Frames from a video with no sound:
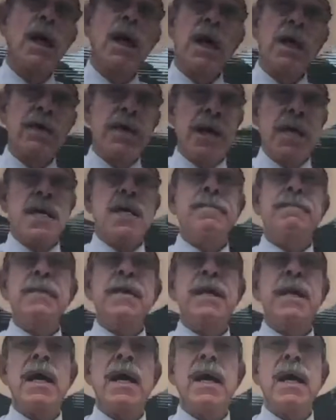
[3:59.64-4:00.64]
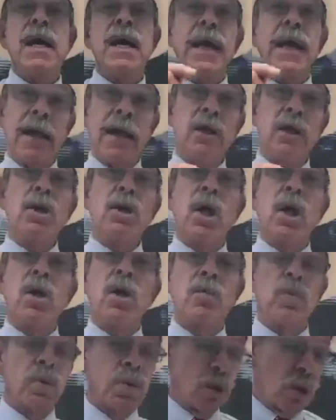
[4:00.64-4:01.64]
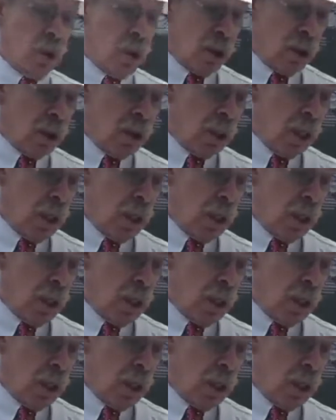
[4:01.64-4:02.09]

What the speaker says: The EPA LDAR rule